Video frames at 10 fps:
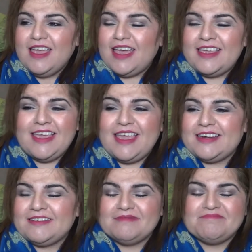
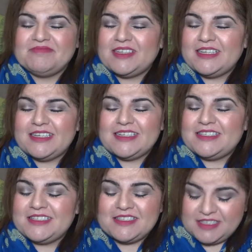again,
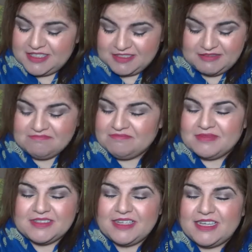it
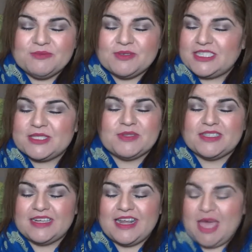just
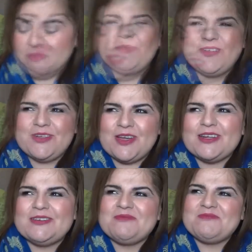wasn't going to happen.
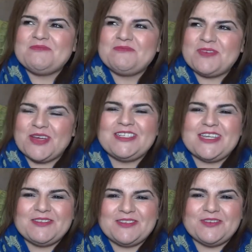So,
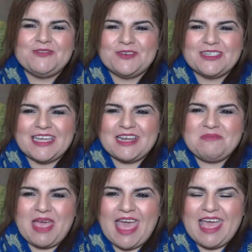Project 214
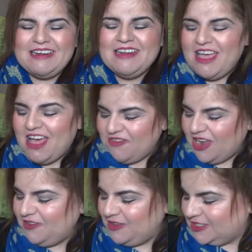pan. I've
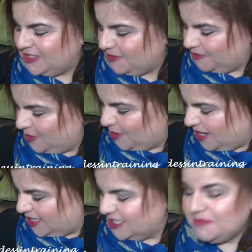only finished a few
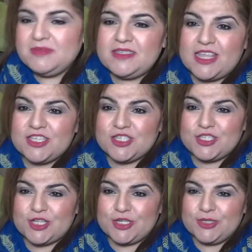items,
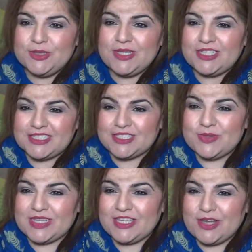so I'll just
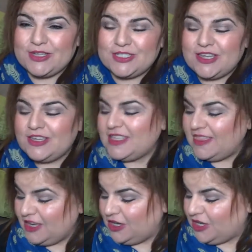quickly go into those
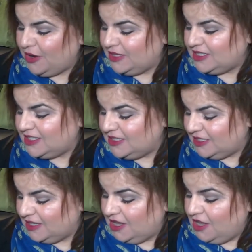and then I'll go
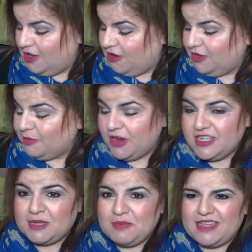into all the
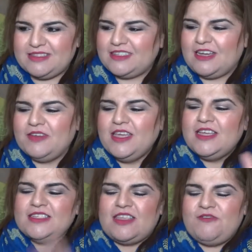project pan stuff.
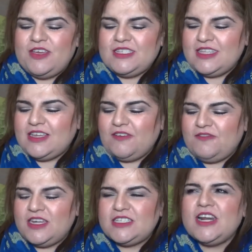So the first thing I
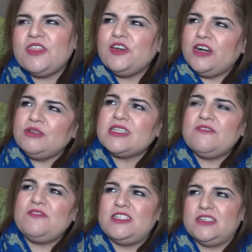finished, and I thought I was
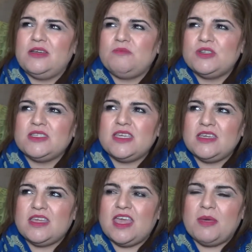going to finish a lot more
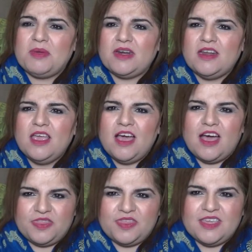skincare, but
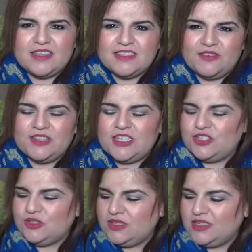I think definitely
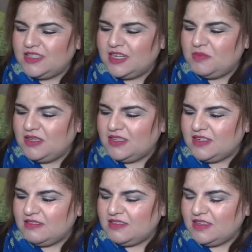June is going to be
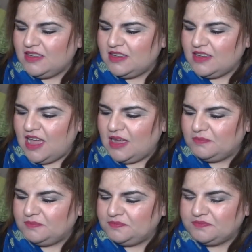
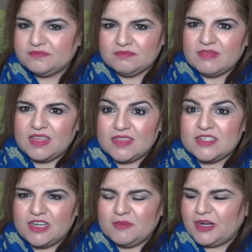the
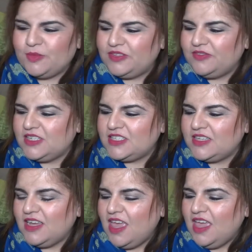time that I will finish
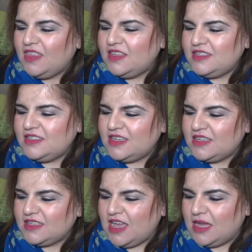it. This is
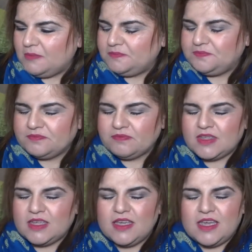
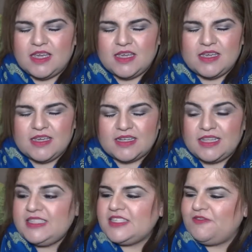a
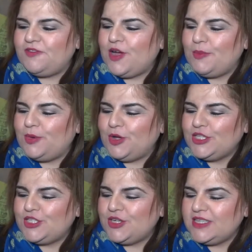cleanser from
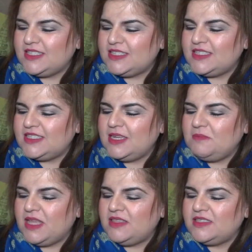Paulas Choice. It's a
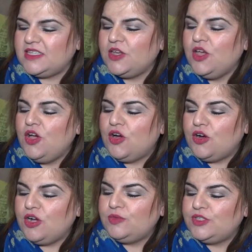skin balancing
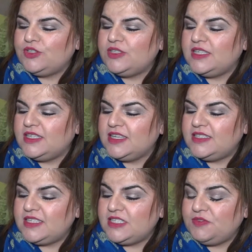oil reducing
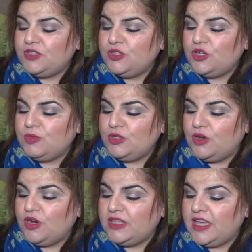cleanser. It's for normal,
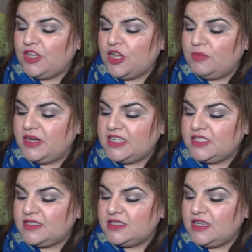oily and
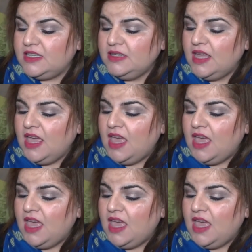combination skin.